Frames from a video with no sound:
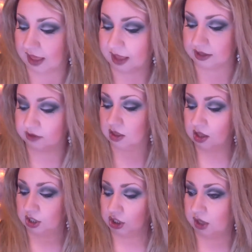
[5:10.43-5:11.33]
I guess,
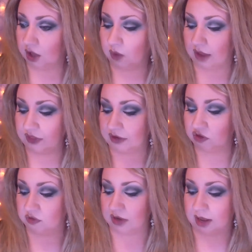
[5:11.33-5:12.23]
you know, I think
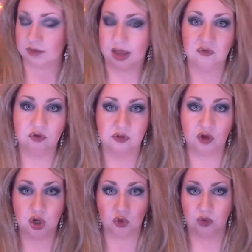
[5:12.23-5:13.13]
she's named after the
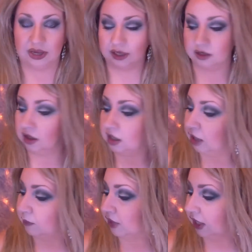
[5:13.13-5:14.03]
color red.
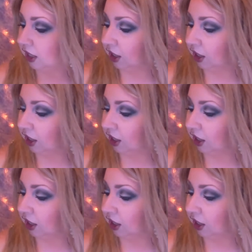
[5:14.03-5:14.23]
But,